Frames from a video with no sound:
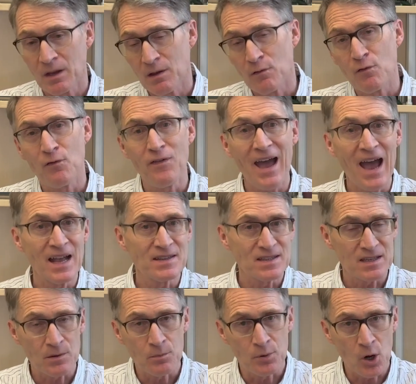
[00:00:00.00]
fats
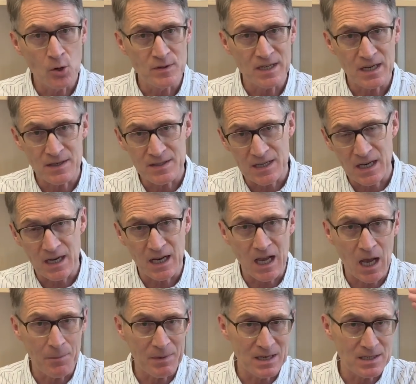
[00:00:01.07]
and proteins can
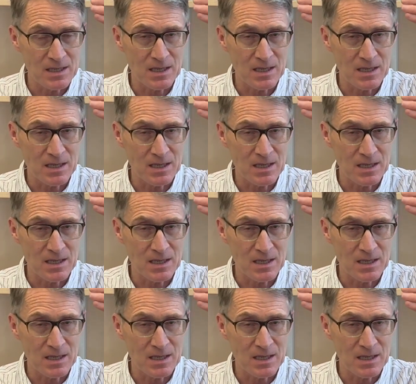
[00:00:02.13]
come into